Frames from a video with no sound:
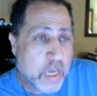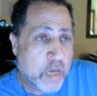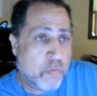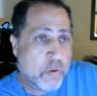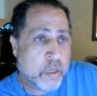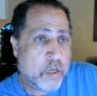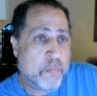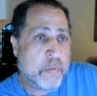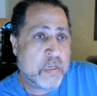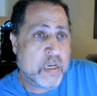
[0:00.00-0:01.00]
in a really
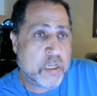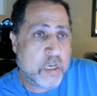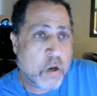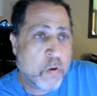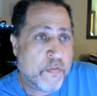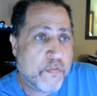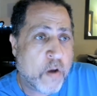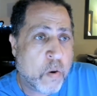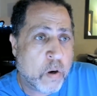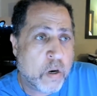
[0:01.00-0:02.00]
good position going
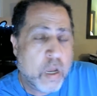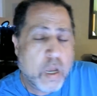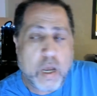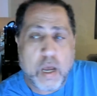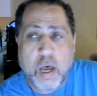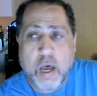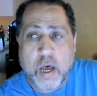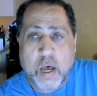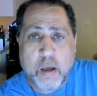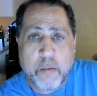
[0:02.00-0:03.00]
forward.
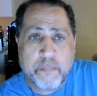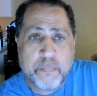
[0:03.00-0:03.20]
Um,